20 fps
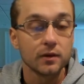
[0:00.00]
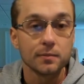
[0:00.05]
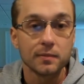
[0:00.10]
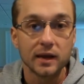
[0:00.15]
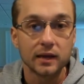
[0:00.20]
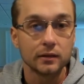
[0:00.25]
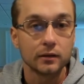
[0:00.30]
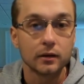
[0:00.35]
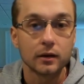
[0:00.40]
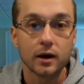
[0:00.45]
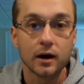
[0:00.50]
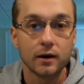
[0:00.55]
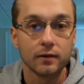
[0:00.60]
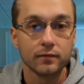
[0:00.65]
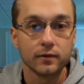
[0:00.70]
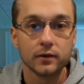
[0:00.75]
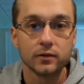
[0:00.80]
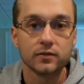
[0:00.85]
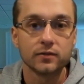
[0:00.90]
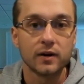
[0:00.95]
make the
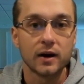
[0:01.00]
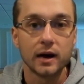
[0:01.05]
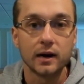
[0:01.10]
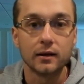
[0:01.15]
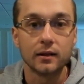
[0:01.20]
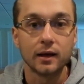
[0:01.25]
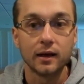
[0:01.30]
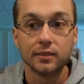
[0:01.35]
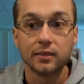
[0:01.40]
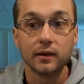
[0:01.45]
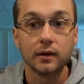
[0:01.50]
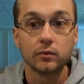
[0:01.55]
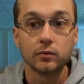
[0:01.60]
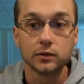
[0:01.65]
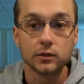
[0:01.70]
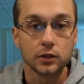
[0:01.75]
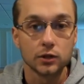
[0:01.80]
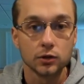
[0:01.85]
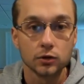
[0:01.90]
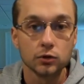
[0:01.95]
conference final, I think
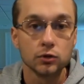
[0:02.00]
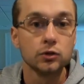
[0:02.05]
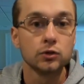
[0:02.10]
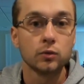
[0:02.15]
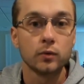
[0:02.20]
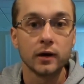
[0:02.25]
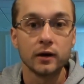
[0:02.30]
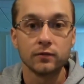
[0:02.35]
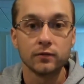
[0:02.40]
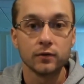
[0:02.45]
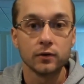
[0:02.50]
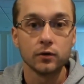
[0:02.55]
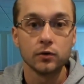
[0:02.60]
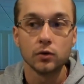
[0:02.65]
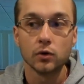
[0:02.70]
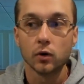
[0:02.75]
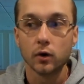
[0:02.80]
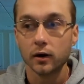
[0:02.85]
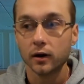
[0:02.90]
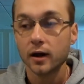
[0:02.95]
was a huge win for New
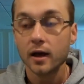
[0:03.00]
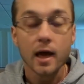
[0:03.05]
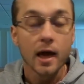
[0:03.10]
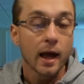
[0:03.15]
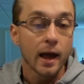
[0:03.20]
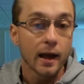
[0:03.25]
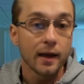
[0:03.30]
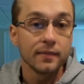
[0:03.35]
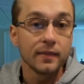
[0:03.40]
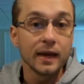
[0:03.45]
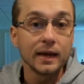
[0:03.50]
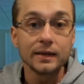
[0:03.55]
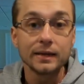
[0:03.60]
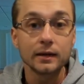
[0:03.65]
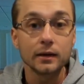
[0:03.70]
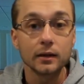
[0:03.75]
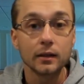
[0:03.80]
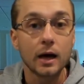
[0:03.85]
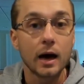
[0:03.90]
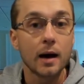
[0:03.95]
York. And they
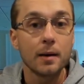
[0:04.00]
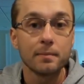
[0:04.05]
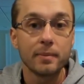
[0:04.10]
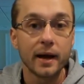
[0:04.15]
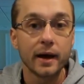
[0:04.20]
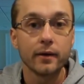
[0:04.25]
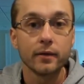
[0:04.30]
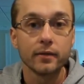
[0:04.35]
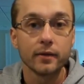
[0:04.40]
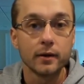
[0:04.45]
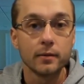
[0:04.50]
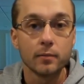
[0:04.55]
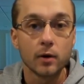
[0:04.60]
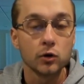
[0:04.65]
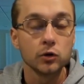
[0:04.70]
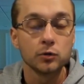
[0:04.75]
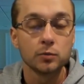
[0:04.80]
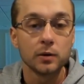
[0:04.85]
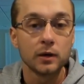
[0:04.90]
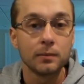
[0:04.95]
did a lot better than
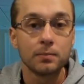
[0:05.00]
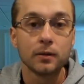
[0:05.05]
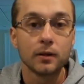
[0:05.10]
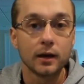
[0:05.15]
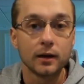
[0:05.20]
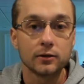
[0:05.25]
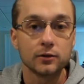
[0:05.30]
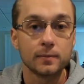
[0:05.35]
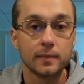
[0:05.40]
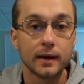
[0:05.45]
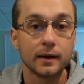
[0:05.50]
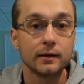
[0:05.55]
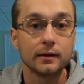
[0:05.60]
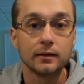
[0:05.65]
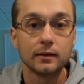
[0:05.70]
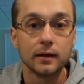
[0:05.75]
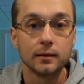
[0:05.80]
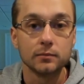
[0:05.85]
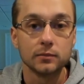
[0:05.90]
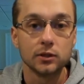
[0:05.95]
most people
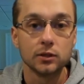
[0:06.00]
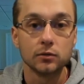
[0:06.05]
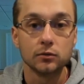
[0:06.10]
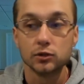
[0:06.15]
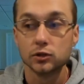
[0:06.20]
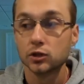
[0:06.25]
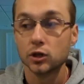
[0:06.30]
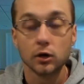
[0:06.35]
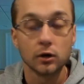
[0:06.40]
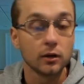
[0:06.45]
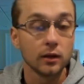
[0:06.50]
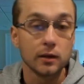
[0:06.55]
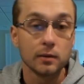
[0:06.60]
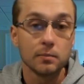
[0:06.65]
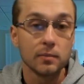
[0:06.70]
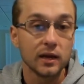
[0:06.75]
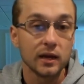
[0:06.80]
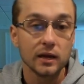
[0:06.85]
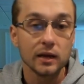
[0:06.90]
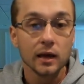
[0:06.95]
expected them to. Certainly
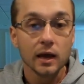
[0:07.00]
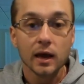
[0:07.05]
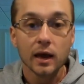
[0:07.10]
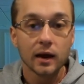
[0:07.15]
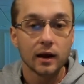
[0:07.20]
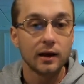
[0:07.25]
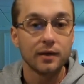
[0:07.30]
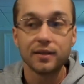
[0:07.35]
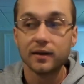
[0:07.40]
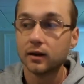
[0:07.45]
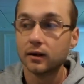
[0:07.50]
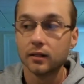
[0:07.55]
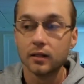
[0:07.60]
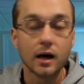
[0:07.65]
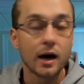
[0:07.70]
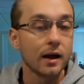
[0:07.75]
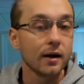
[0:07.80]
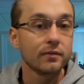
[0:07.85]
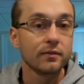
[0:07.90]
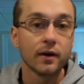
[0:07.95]
me, and I think a
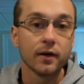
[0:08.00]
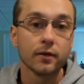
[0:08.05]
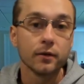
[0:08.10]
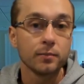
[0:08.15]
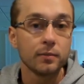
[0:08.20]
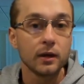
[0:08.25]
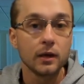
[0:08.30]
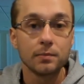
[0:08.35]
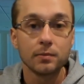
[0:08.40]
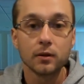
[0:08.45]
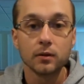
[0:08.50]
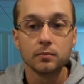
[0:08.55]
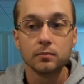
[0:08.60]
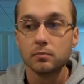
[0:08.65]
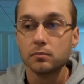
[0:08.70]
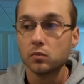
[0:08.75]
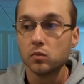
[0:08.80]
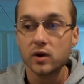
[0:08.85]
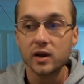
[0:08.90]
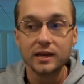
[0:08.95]
lot of other people.
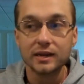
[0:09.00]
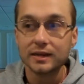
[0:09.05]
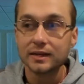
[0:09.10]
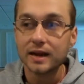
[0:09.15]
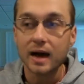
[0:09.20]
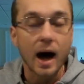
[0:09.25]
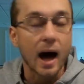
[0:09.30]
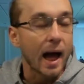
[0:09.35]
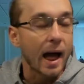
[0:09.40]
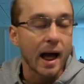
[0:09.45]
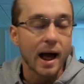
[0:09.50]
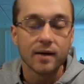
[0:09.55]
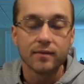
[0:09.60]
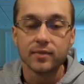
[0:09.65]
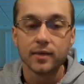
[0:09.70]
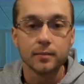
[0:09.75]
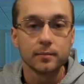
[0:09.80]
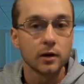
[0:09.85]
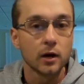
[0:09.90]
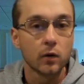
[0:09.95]
We did not have
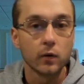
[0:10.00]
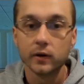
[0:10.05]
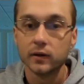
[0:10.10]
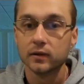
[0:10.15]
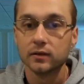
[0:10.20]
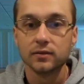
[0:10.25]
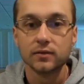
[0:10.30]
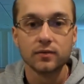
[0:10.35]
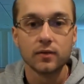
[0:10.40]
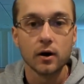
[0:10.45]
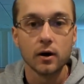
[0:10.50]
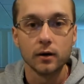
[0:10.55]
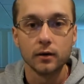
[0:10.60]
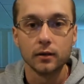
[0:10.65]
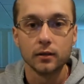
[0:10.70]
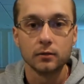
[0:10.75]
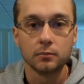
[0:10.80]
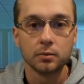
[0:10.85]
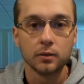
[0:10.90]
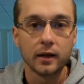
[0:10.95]
them going this far
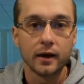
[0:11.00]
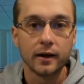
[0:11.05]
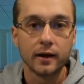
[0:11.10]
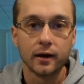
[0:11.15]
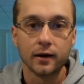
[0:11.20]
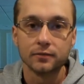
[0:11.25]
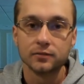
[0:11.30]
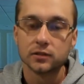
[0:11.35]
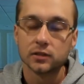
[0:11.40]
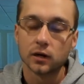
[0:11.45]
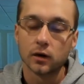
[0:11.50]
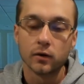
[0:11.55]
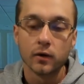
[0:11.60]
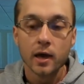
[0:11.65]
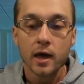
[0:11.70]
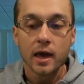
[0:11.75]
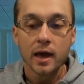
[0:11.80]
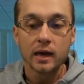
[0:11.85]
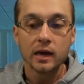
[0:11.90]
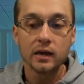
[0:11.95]
into the playoffs. So
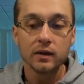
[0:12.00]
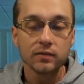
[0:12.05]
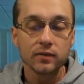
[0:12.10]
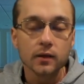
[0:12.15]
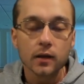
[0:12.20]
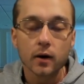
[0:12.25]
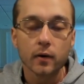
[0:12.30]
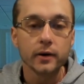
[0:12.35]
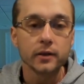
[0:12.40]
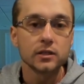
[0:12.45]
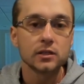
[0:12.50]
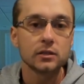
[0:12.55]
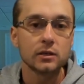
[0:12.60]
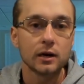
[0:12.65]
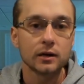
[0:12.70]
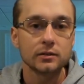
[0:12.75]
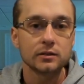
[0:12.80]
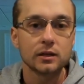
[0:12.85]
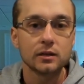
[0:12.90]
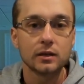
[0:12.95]
even though it
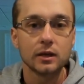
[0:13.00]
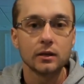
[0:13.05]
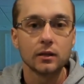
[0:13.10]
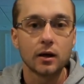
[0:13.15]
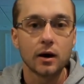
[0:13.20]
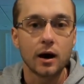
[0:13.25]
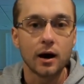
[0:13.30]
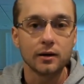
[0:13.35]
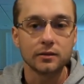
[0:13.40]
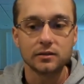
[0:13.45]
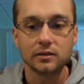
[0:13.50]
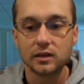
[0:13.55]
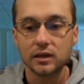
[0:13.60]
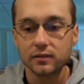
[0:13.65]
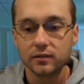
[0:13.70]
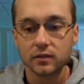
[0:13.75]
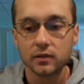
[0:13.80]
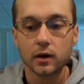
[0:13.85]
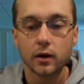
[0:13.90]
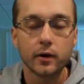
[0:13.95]
sucks that they lost,
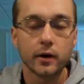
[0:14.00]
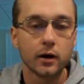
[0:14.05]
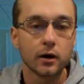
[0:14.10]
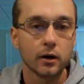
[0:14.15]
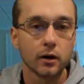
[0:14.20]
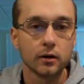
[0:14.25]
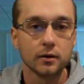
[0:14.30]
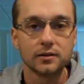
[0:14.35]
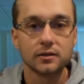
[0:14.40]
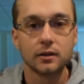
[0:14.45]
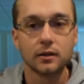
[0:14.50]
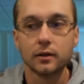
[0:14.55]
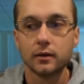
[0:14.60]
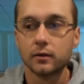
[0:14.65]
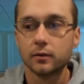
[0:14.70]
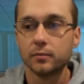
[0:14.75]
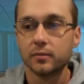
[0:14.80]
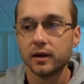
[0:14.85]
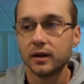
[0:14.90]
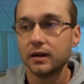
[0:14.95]
even though it hurts a
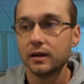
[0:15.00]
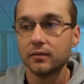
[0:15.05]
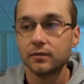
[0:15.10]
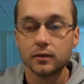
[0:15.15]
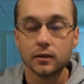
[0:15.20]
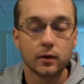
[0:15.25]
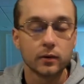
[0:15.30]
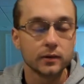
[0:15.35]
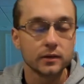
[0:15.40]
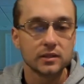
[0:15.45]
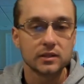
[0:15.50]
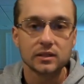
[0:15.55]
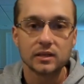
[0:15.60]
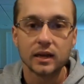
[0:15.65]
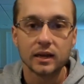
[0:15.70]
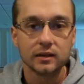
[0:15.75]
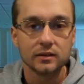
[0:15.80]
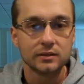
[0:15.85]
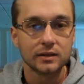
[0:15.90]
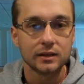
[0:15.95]
little bit, even though it
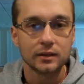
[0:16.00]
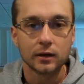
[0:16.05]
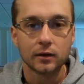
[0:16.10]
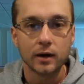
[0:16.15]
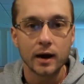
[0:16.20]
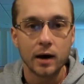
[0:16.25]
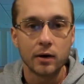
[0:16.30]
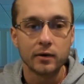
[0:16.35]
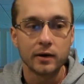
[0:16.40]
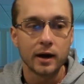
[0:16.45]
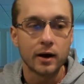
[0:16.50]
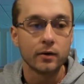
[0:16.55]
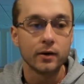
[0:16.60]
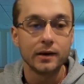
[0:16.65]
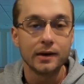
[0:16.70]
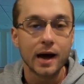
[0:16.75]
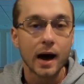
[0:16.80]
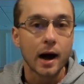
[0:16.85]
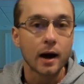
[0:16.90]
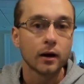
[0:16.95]
stings that they're out now
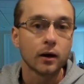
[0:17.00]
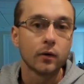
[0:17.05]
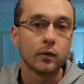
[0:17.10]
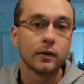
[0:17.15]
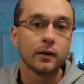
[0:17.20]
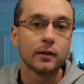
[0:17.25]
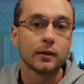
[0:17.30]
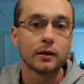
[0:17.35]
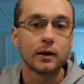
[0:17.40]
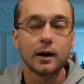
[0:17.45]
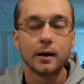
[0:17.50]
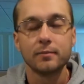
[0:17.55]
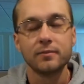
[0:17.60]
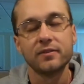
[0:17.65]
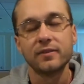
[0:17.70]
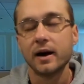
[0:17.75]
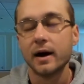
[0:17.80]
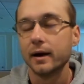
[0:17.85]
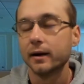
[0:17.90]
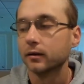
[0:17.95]
and not going to the Cup
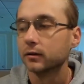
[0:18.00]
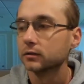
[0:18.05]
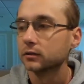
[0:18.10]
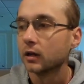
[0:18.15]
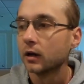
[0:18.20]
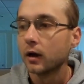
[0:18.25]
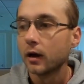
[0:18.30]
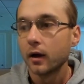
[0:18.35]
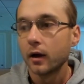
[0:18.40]
finals.